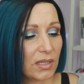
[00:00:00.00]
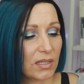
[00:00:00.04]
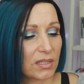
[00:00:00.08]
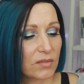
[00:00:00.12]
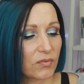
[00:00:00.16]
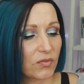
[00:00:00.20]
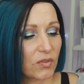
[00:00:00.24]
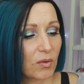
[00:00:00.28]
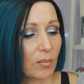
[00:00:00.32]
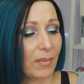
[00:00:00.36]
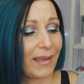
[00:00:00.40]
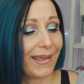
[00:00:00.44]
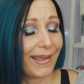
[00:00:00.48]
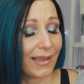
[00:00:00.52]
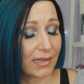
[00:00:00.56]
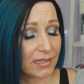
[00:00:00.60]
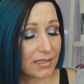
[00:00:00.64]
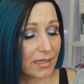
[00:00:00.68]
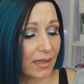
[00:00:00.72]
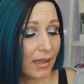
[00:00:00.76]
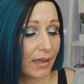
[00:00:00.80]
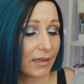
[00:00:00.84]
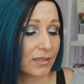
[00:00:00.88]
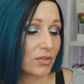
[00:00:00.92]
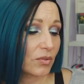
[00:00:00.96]
It's from
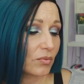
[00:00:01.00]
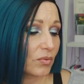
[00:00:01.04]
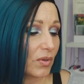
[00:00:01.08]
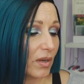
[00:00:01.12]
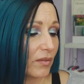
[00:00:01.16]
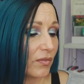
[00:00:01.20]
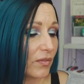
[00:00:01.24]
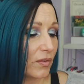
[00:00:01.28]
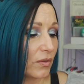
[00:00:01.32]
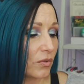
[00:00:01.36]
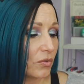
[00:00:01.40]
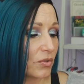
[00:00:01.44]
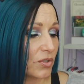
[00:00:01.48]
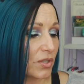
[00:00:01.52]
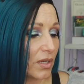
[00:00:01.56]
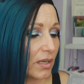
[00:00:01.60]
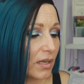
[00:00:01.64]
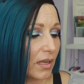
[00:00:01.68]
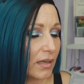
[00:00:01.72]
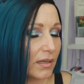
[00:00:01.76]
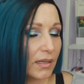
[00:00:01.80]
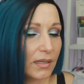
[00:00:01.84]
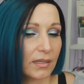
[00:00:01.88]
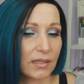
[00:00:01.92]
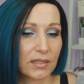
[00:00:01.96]
XX Revolution
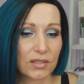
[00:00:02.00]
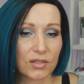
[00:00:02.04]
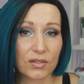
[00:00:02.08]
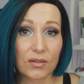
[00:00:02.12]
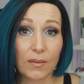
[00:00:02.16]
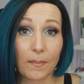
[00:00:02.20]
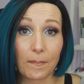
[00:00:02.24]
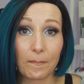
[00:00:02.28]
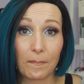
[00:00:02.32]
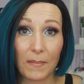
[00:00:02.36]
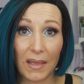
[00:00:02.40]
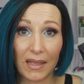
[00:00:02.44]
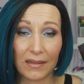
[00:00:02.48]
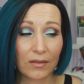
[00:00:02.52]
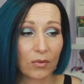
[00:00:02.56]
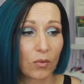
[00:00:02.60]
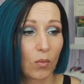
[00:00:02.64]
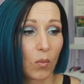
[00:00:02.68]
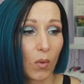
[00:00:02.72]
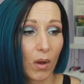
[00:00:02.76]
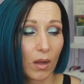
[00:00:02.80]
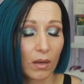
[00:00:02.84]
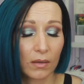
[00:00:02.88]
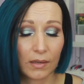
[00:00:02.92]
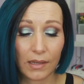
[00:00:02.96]
and it is the matte
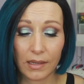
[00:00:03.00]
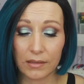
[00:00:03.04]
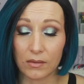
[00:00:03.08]
one.